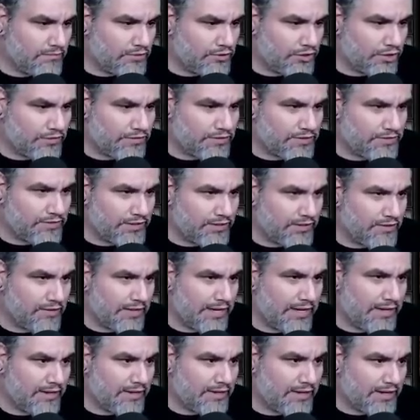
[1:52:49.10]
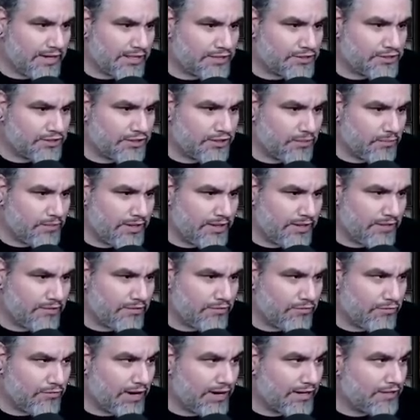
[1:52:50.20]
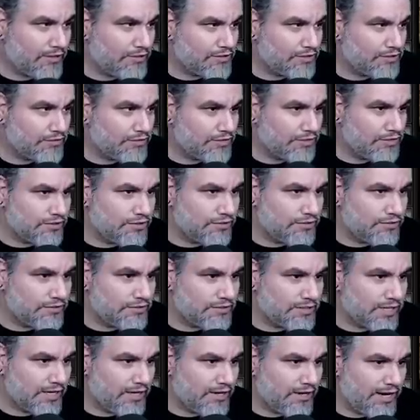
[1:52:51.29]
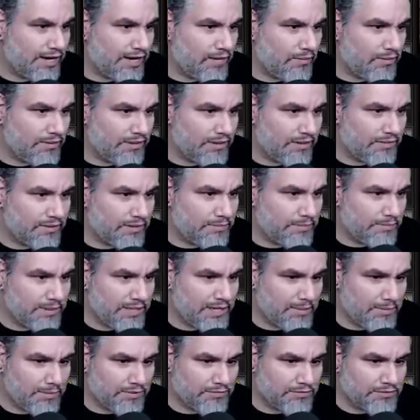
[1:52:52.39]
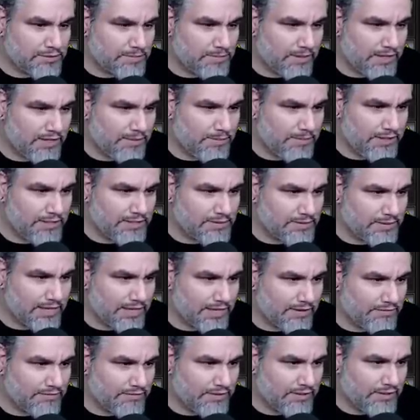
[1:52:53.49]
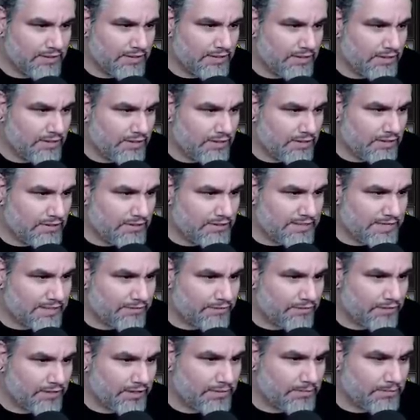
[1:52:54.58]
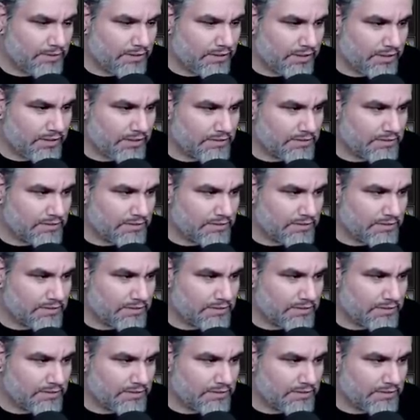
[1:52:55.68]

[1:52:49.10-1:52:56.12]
Dovin's Veto, and next turn we can Rakdos's Return their entire hand without them being able to respond because they have Teferi in play.